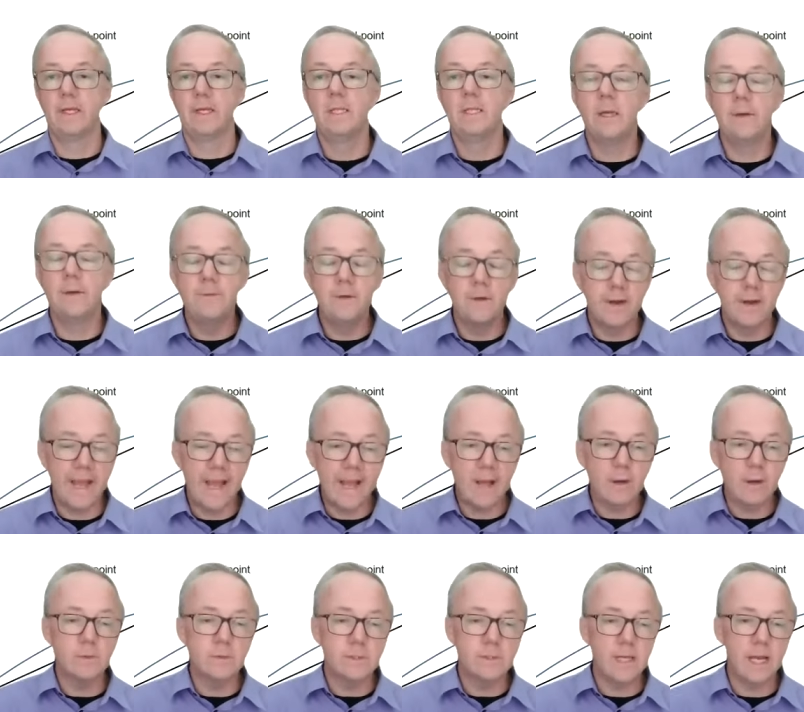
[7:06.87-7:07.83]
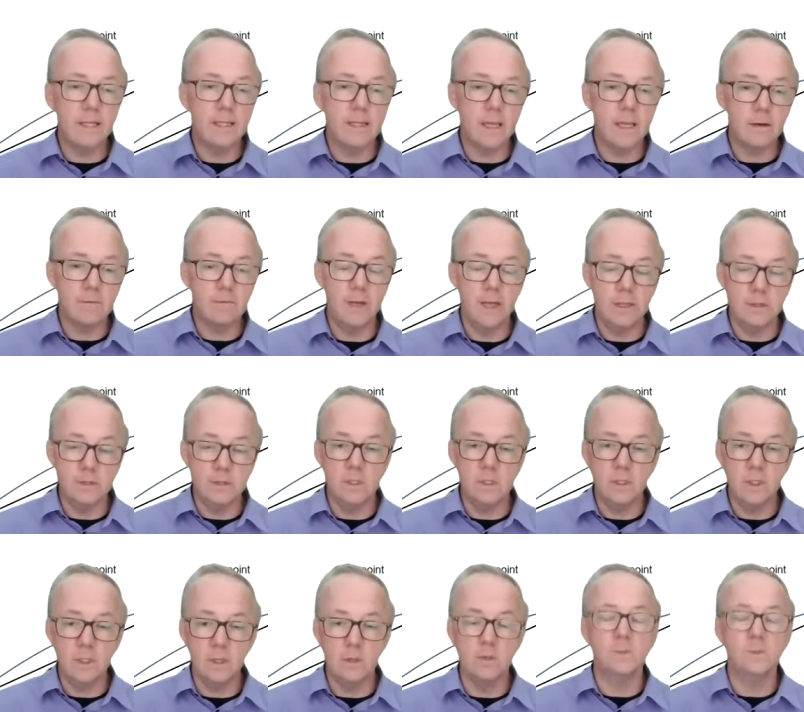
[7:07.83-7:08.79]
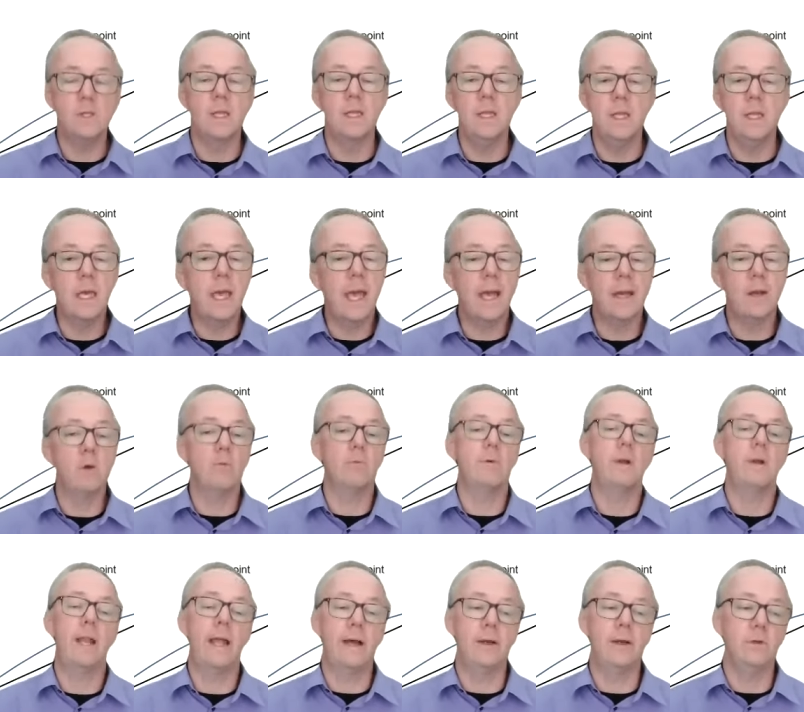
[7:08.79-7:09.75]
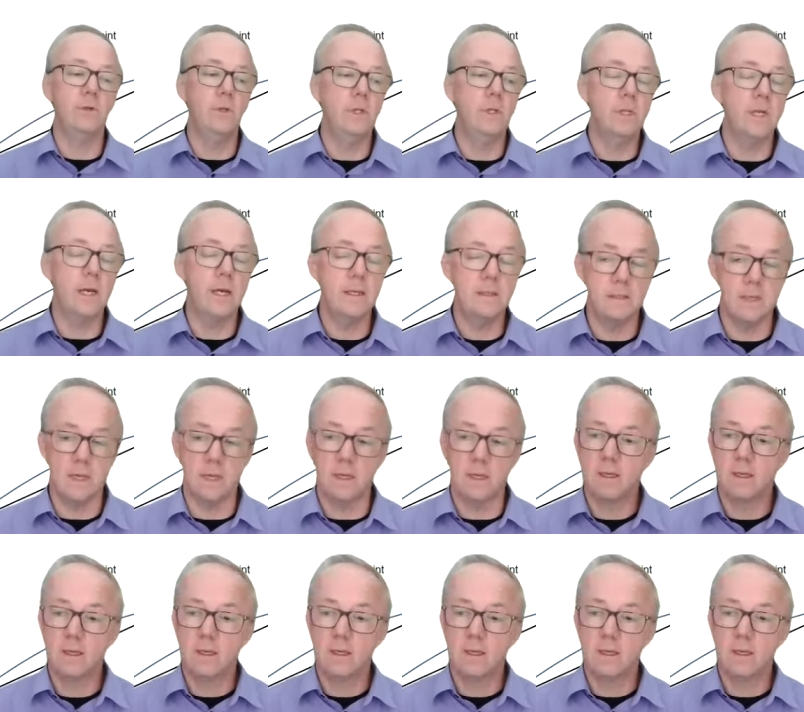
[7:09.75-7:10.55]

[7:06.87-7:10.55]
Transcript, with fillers: Now, if you're outside that range in use, then you cannot rely on your data.